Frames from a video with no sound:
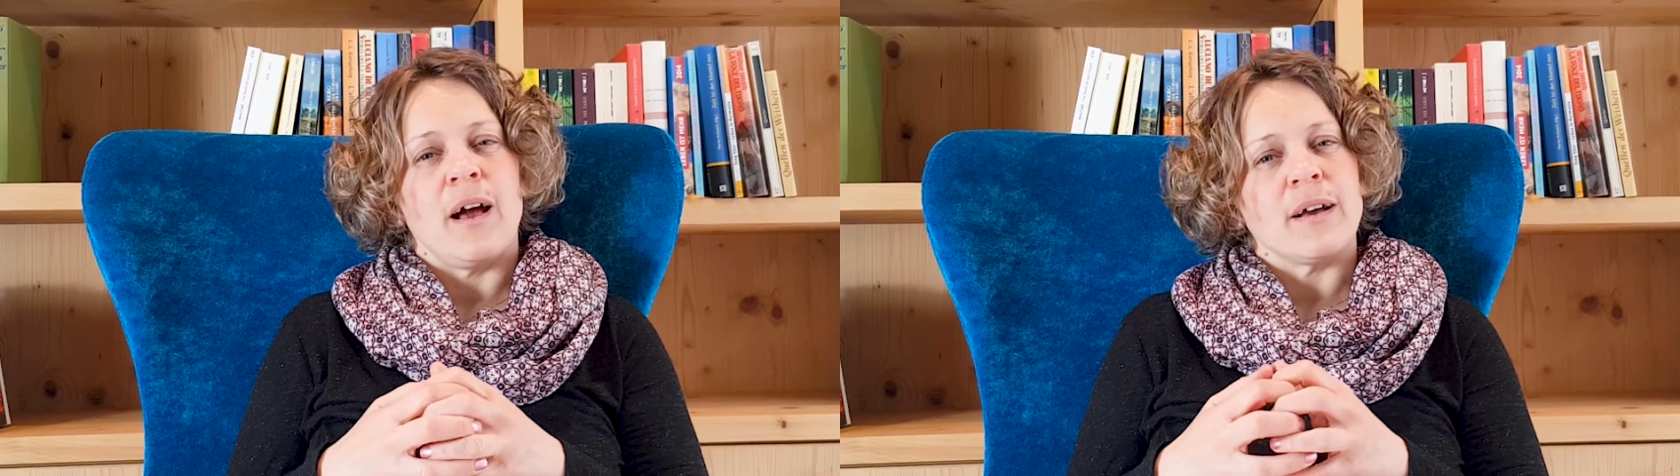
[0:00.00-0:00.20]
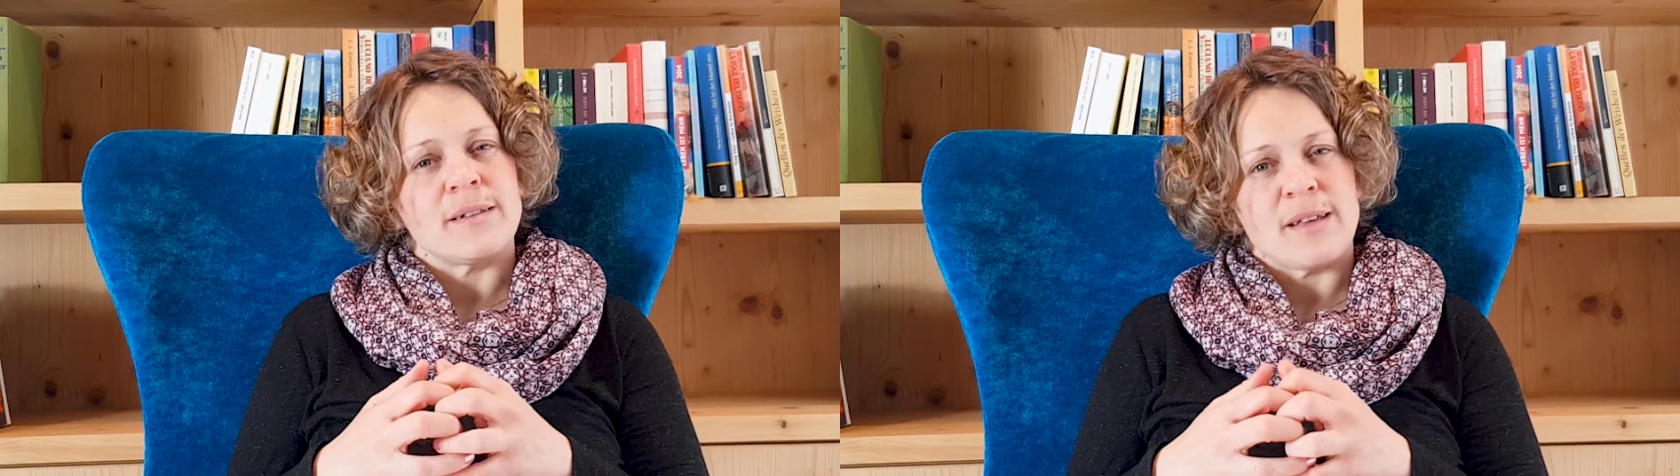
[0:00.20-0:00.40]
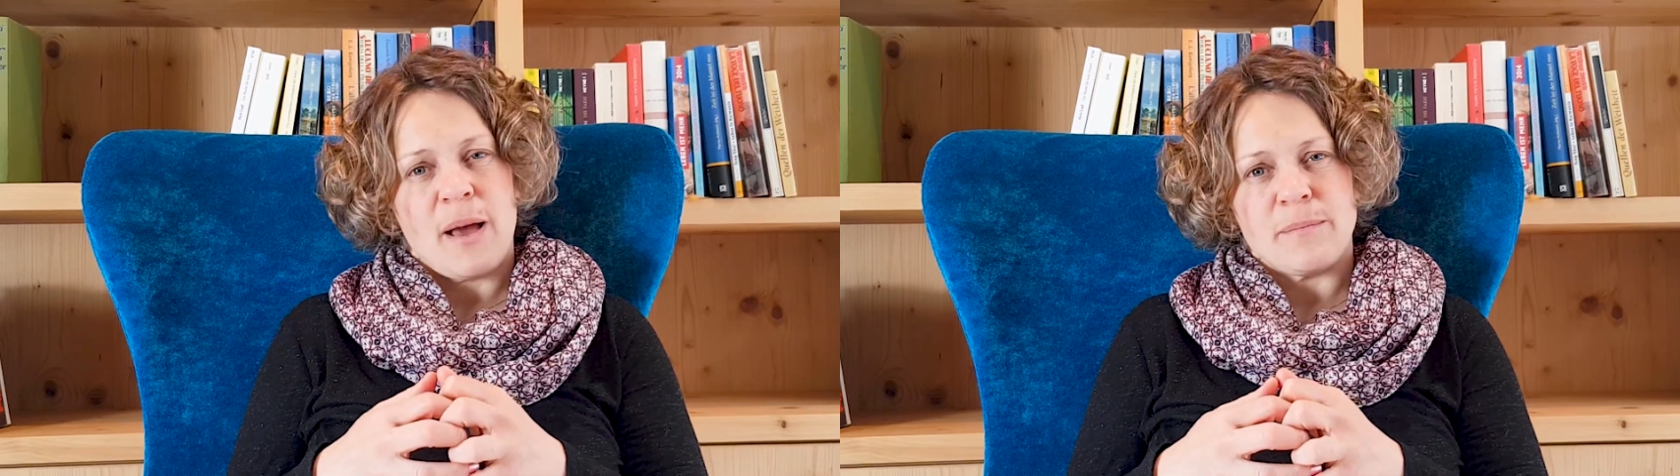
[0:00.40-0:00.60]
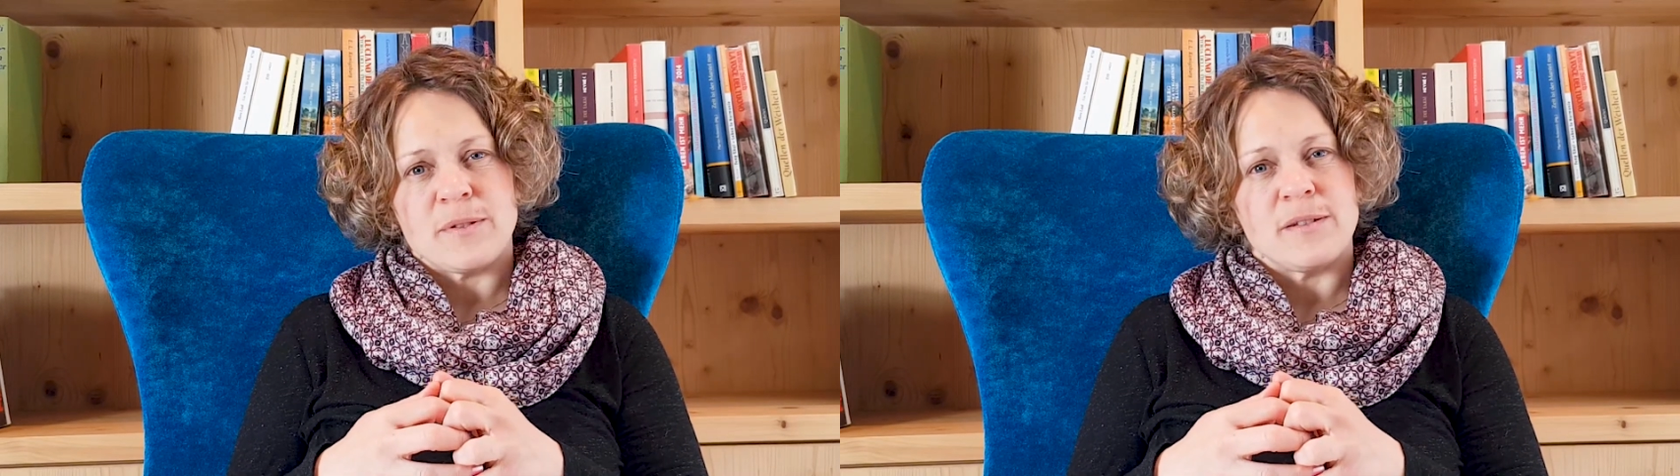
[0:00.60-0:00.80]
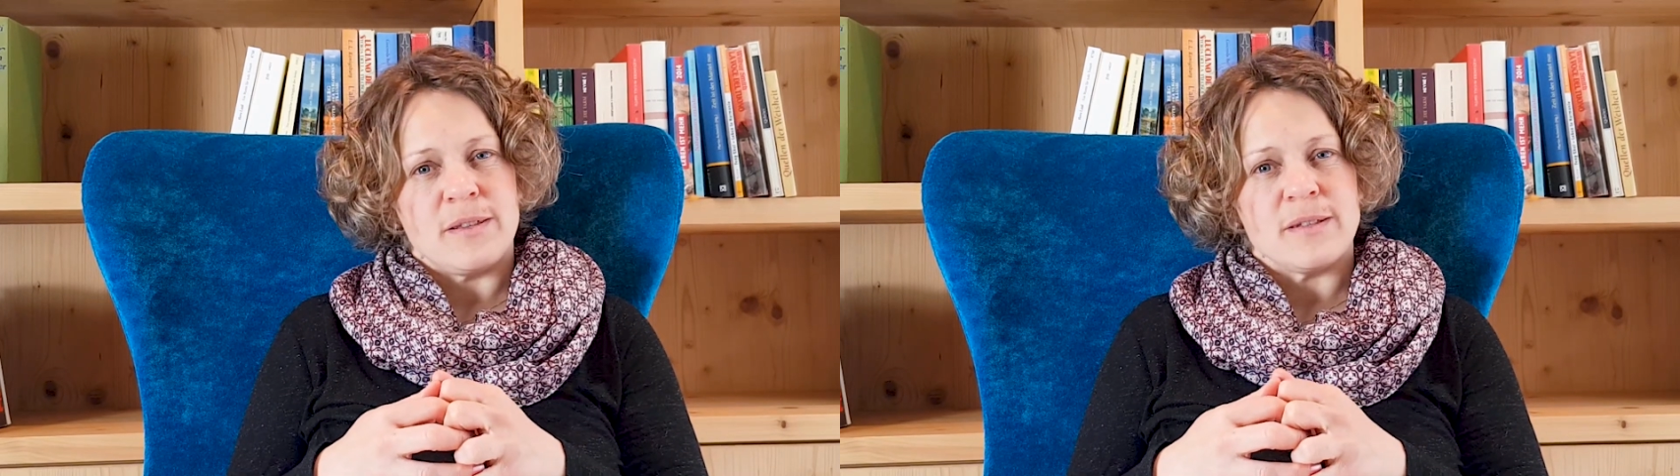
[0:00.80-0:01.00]

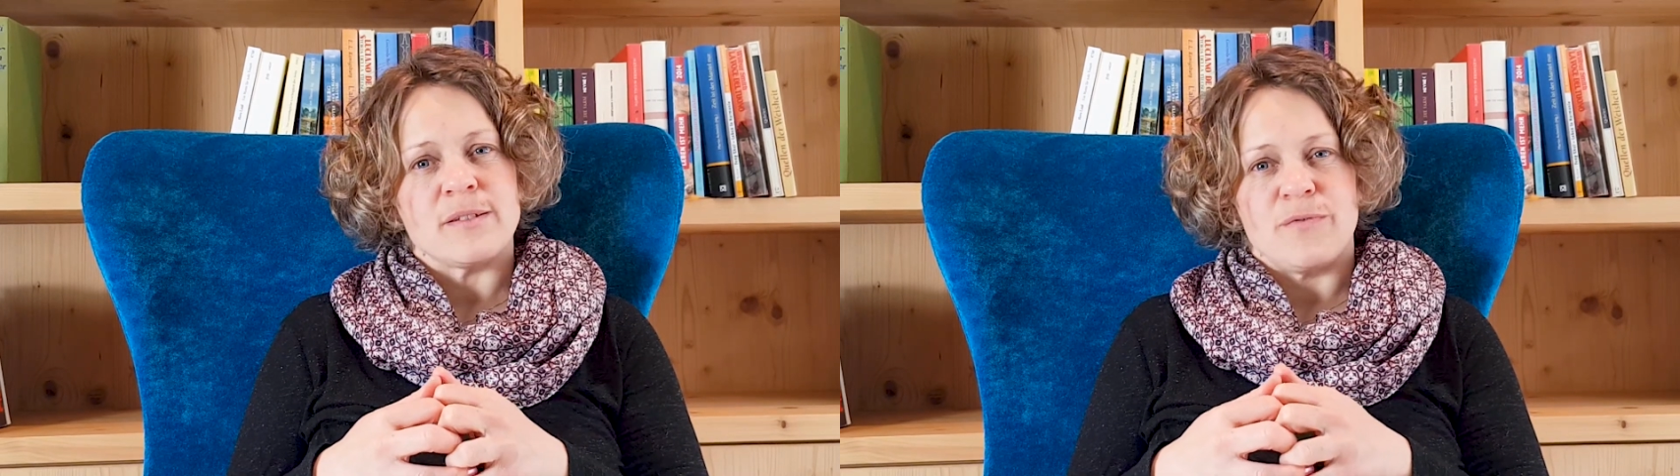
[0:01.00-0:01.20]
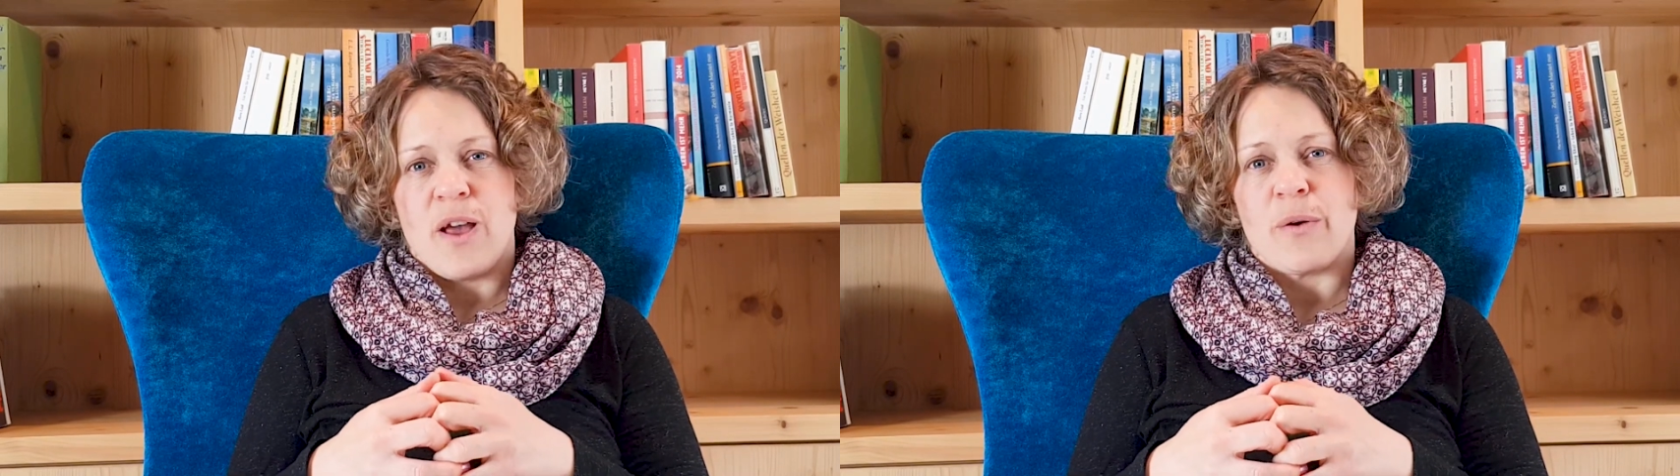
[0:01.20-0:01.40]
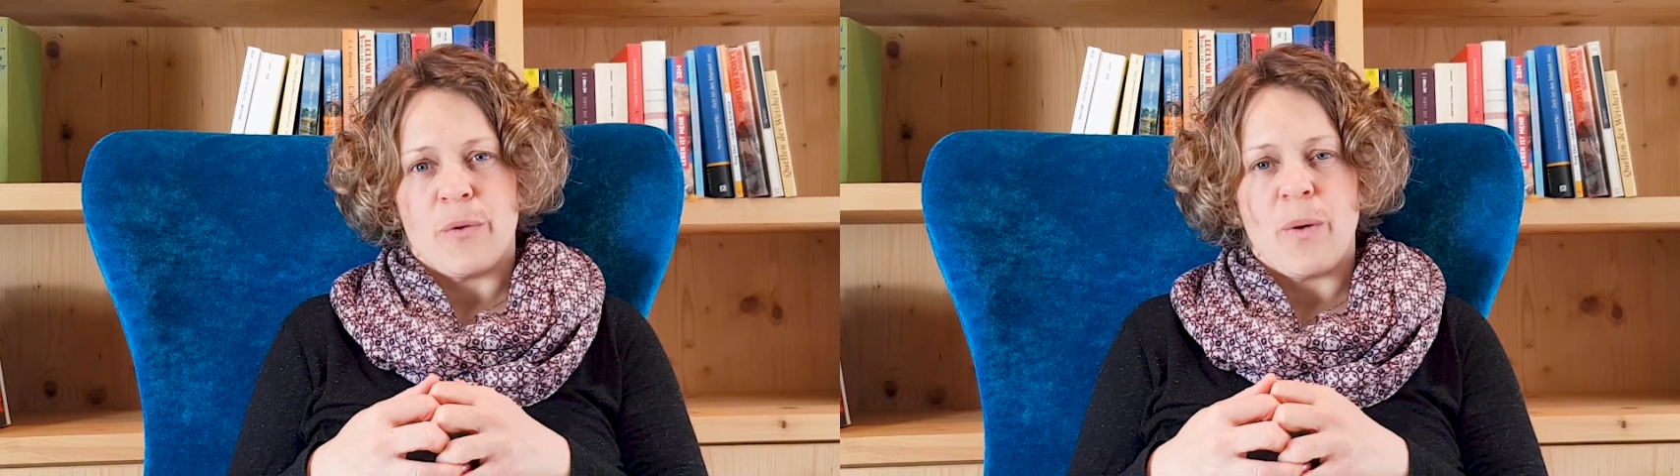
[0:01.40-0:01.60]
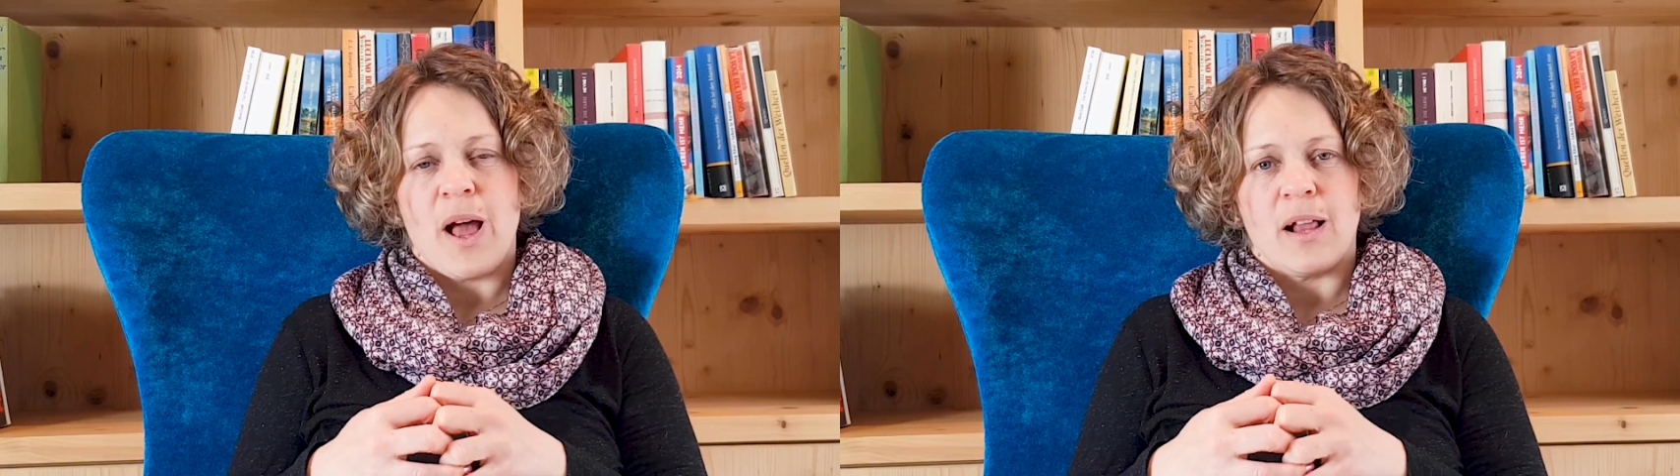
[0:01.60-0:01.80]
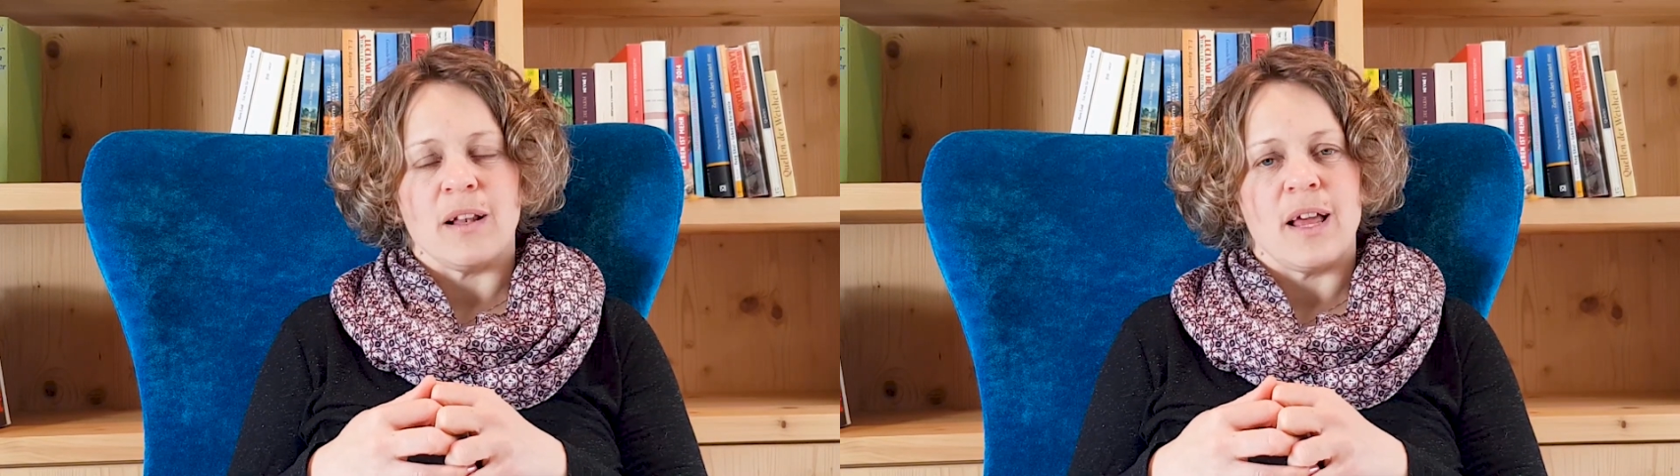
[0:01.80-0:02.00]
accept this very
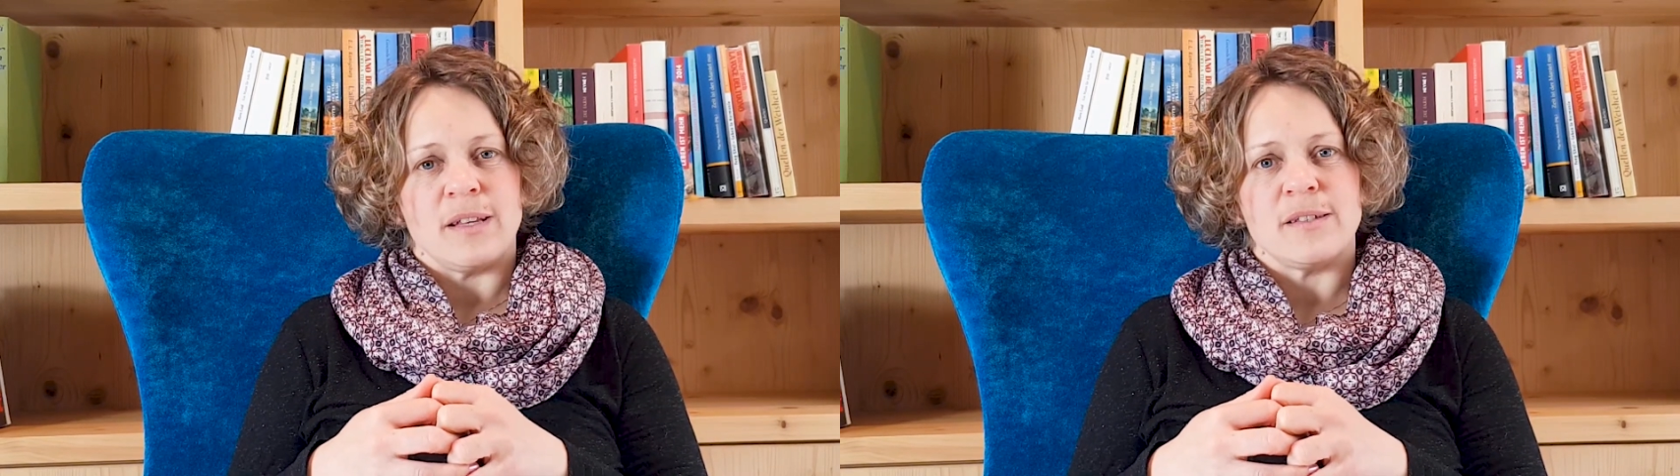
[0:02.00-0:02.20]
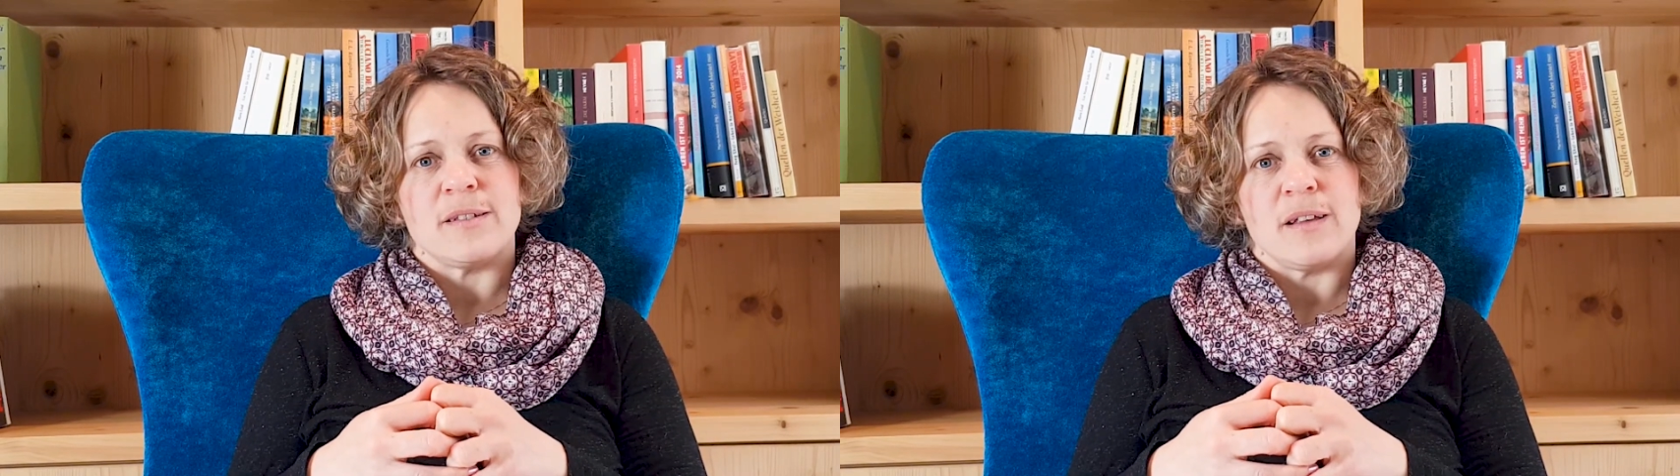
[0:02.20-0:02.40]
well, and